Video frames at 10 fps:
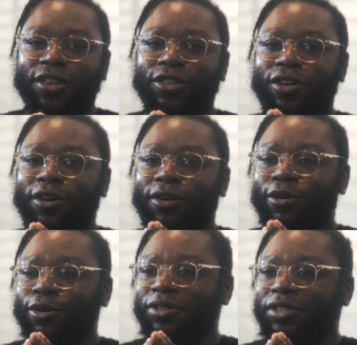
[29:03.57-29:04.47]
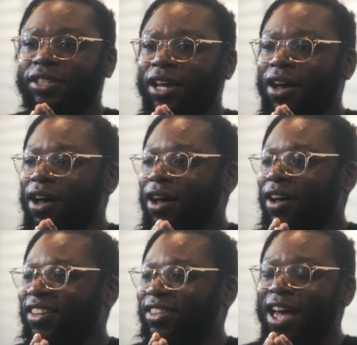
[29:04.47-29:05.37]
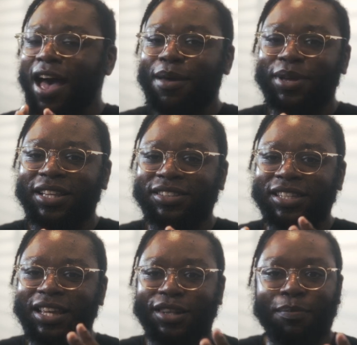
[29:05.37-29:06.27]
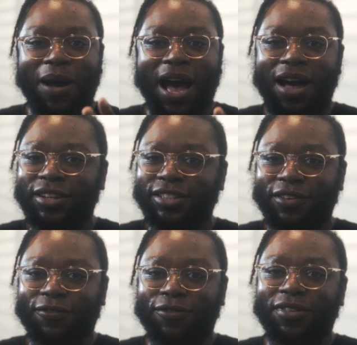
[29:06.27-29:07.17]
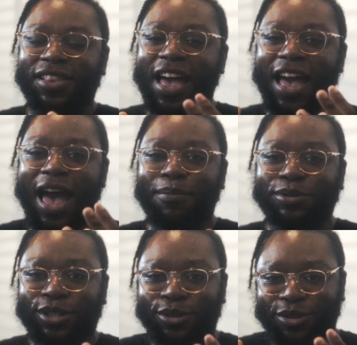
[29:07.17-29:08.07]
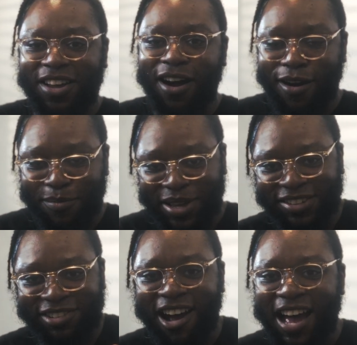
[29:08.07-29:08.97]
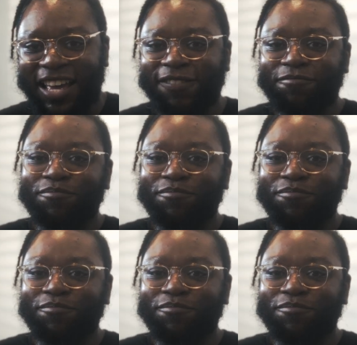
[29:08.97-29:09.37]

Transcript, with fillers: those uh, diamonds in the piles of like absolute garbage, right?